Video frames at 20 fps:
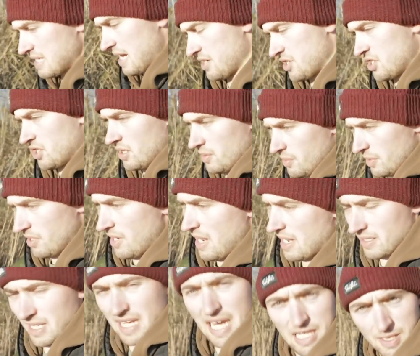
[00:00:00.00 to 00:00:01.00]
session that we were
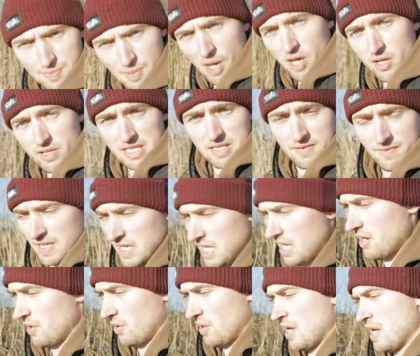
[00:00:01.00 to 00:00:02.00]
out, the last part of this
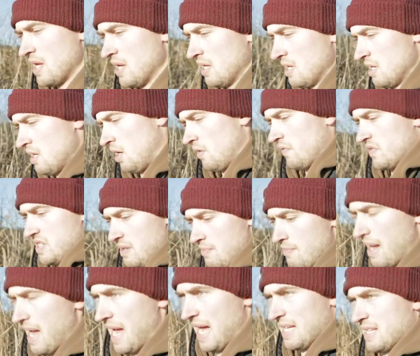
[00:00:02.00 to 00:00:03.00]
video, obviously
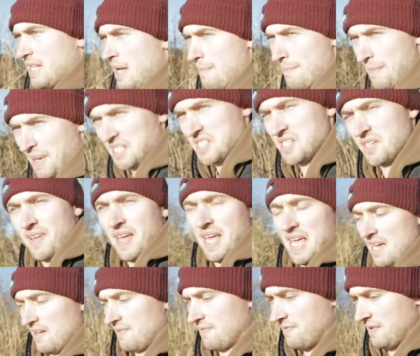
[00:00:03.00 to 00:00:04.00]
Matt had that massive
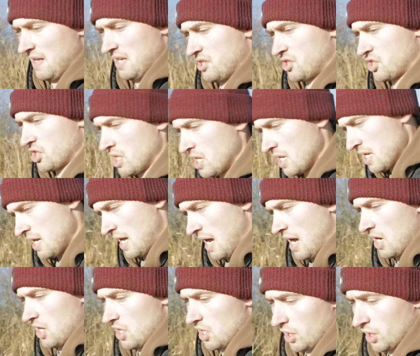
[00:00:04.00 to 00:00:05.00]
hit of fish
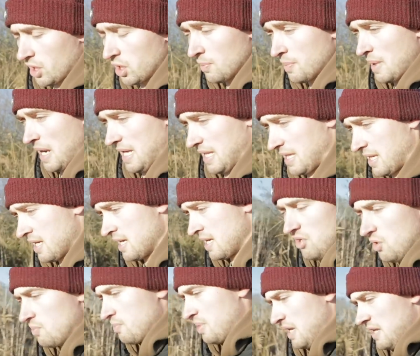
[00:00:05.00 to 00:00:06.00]
at our club lake.
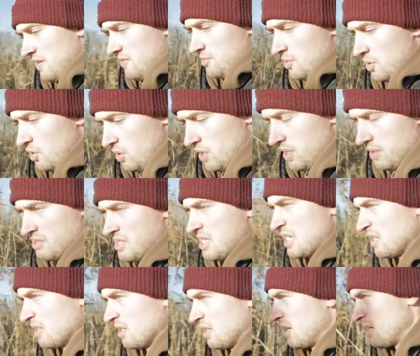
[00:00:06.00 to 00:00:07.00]
Unbelievable,
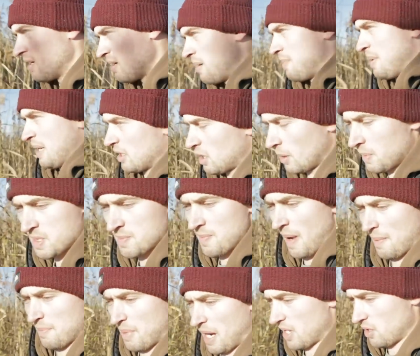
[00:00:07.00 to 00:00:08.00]
still a bit
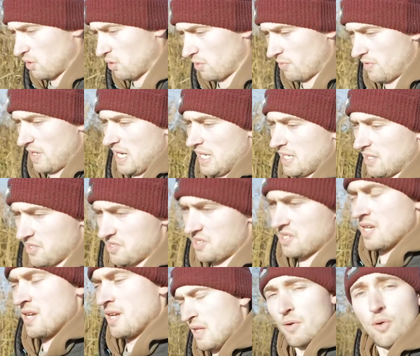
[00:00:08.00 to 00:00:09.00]
gobsmacked by it all really, because
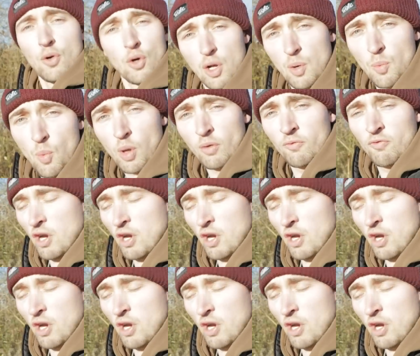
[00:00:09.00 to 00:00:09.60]
they were all on one